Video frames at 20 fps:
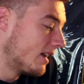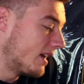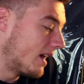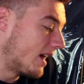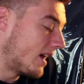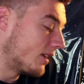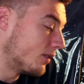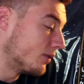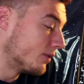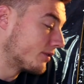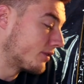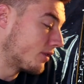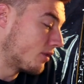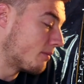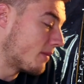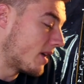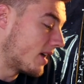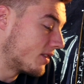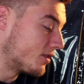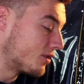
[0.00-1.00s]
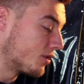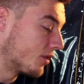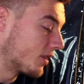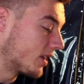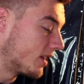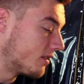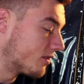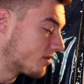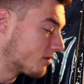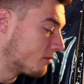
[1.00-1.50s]
I also might chuck
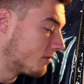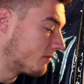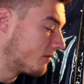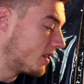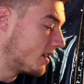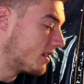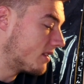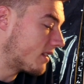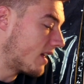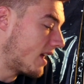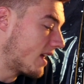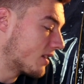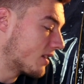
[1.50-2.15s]
in some of these